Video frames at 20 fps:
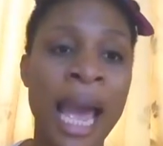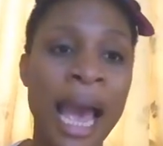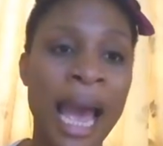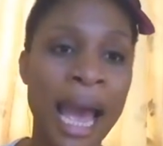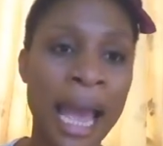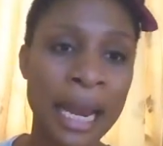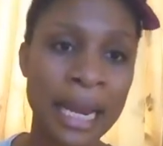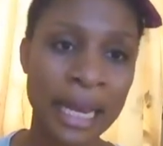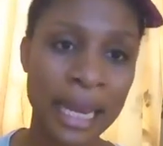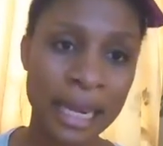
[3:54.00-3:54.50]

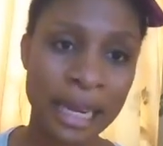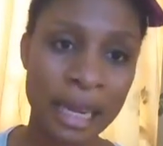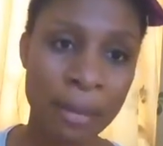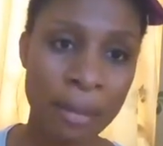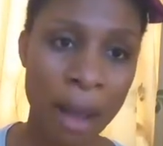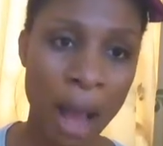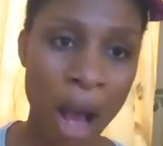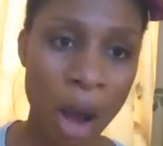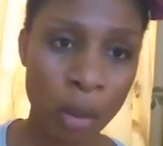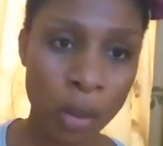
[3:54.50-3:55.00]
and led
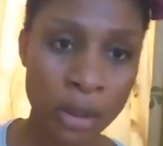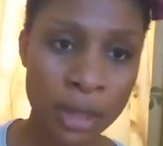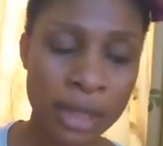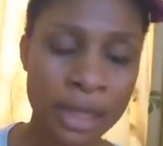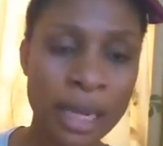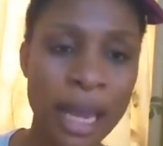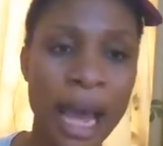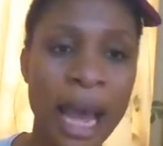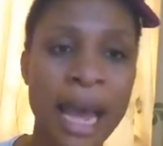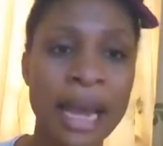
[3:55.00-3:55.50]
him
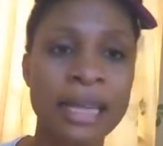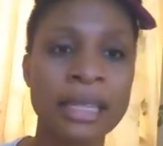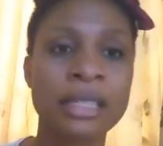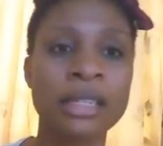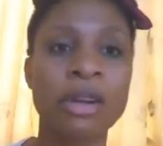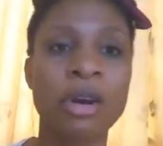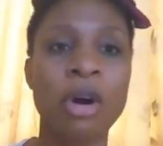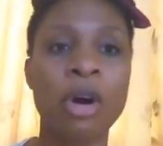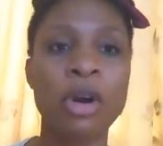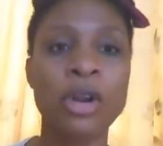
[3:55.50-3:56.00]
out.
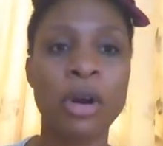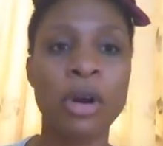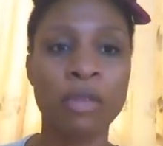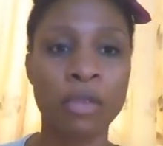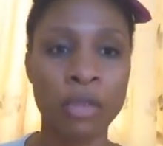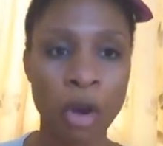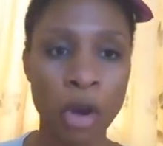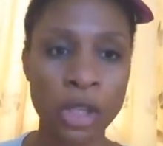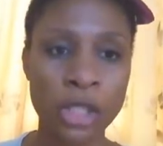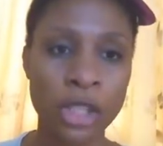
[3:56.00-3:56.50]
And
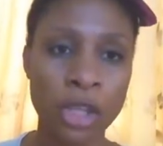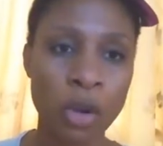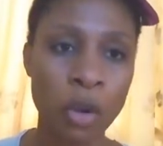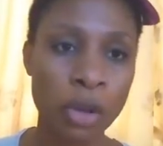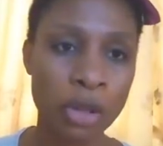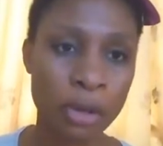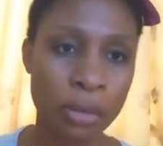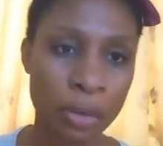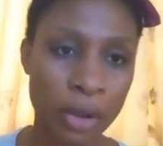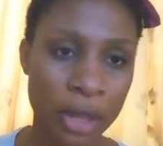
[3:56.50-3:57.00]
of course, the
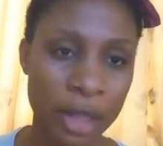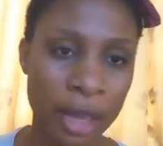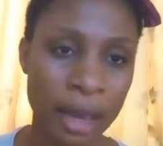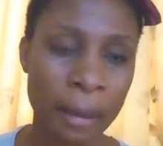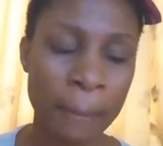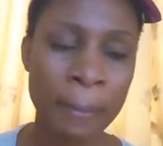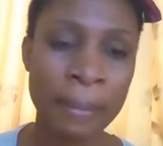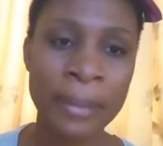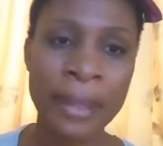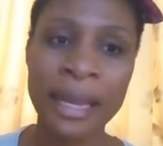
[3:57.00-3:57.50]
older
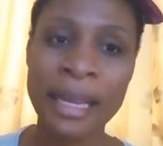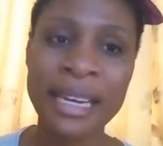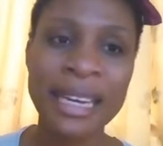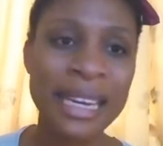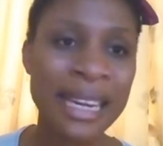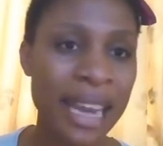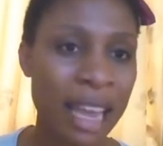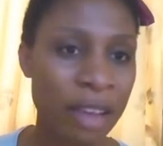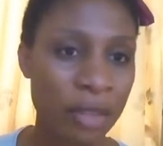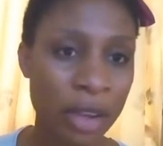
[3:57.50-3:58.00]
brother
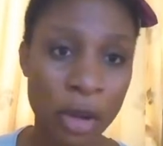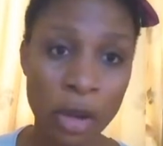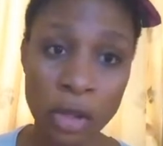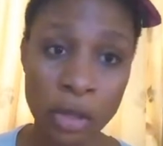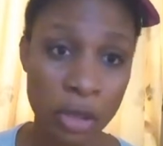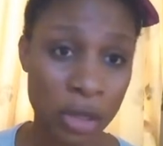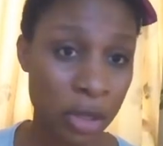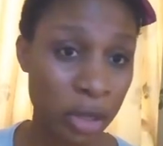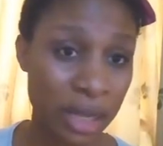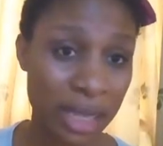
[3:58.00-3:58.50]
never
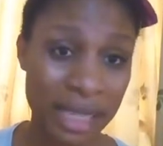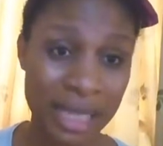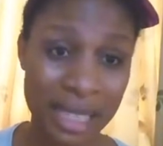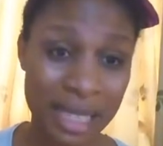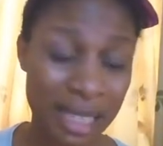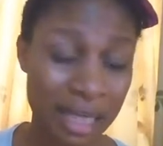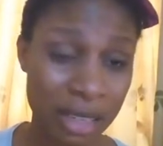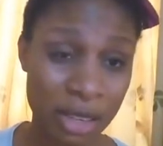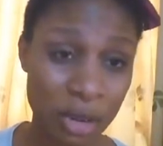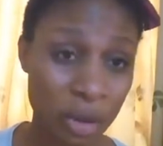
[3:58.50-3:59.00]
got to see,
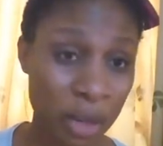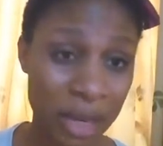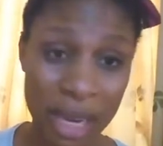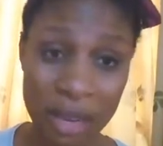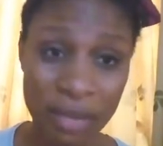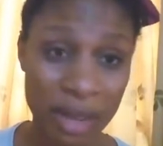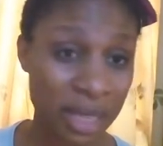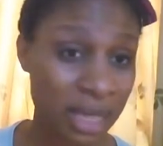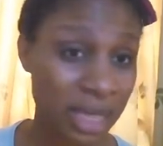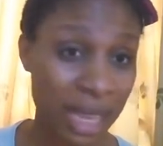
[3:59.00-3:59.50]
you know,
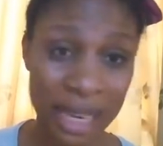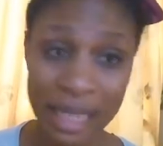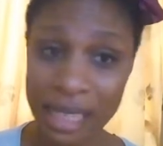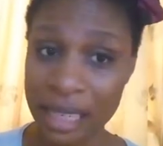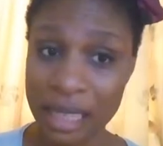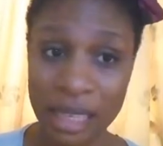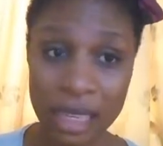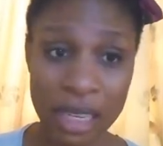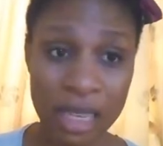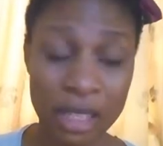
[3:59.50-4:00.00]
never
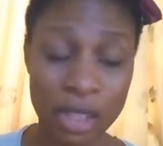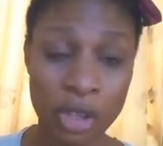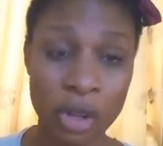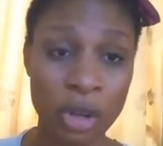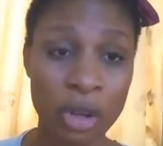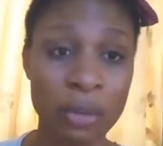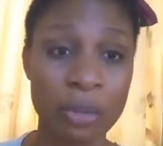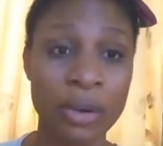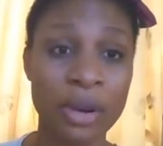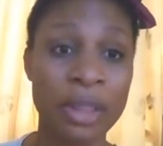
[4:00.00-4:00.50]
sighted his
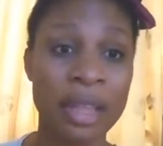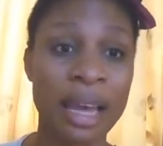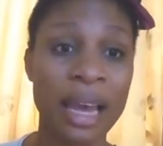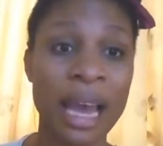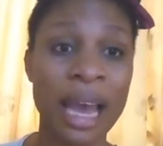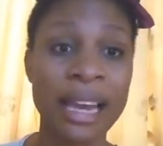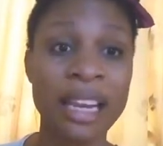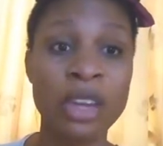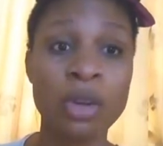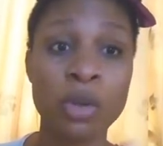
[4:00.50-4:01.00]
younger
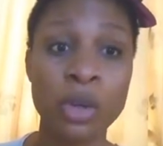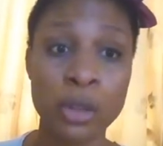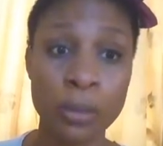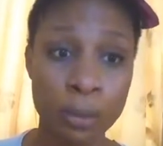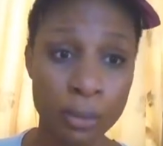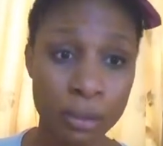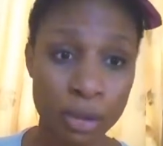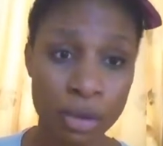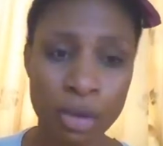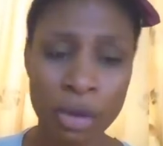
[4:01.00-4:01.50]
brother and he was
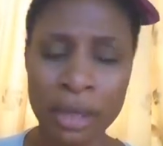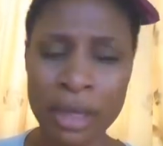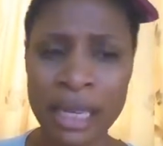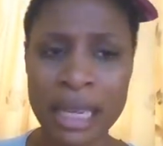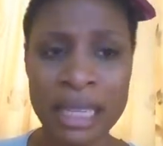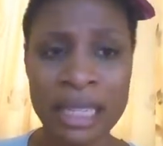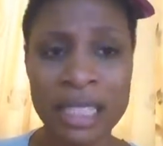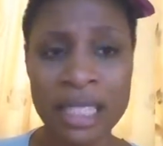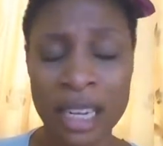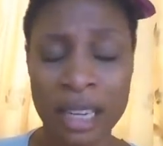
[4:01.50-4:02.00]
thrown
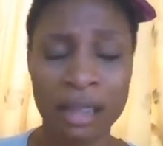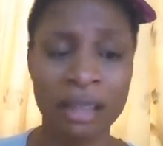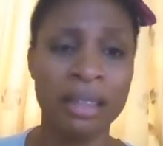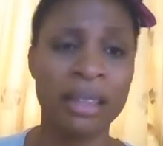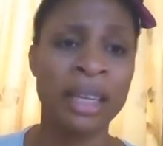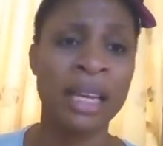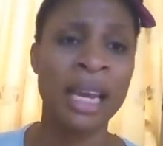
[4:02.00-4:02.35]
in jail.